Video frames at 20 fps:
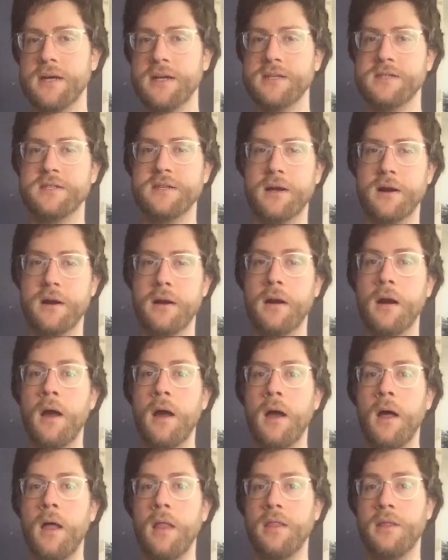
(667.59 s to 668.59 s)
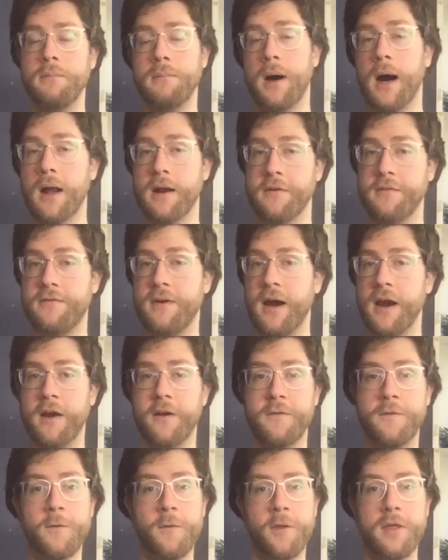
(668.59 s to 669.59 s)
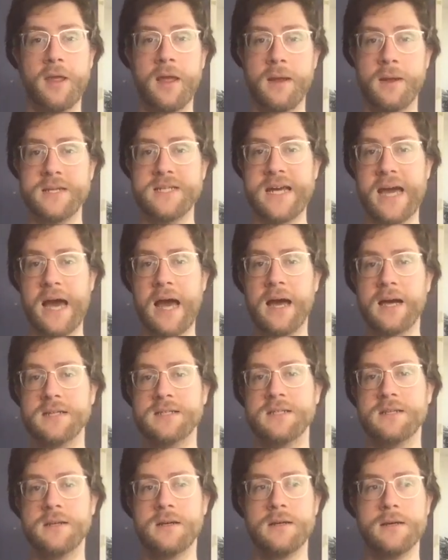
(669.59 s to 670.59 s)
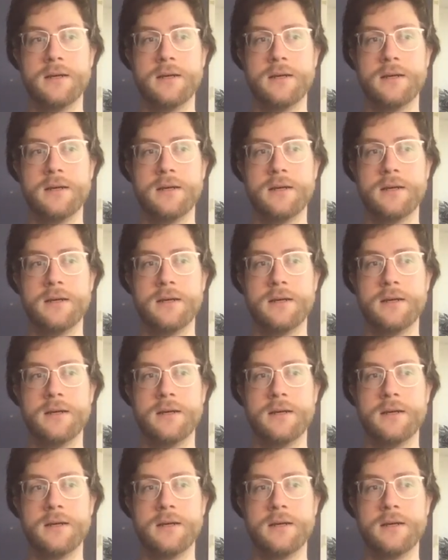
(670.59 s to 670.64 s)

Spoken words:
Is there the modifier for the attacks